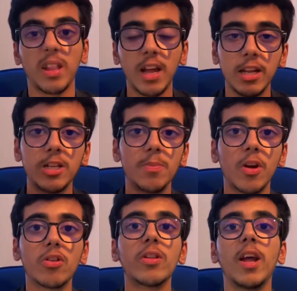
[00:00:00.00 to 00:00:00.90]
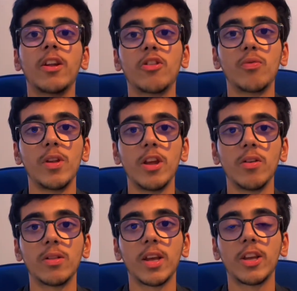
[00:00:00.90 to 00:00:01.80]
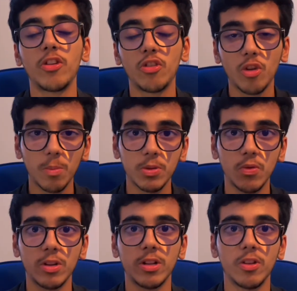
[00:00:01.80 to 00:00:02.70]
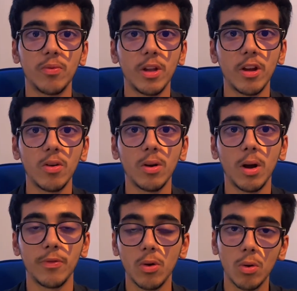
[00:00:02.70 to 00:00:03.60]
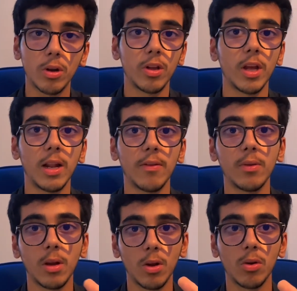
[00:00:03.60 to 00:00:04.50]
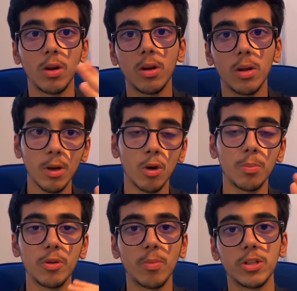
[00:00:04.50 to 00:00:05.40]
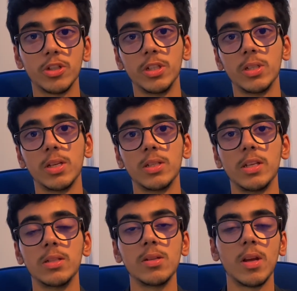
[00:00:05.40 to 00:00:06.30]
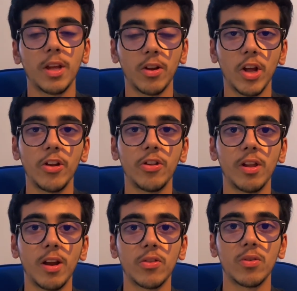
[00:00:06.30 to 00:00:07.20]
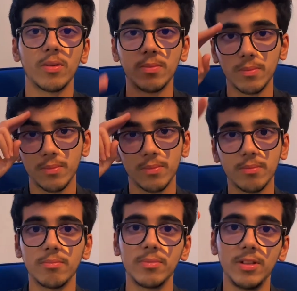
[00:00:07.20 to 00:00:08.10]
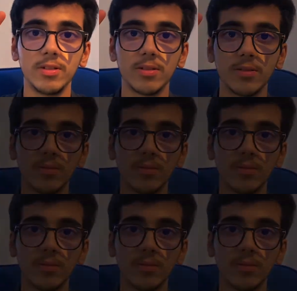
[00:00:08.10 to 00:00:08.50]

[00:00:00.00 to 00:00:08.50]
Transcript: that leads me on to the end of this video. Thank you so much for watching this video. If you're going into year 11, then good luck. Hope you smash your GCSEs, and I'll catch you in the next one. Peace.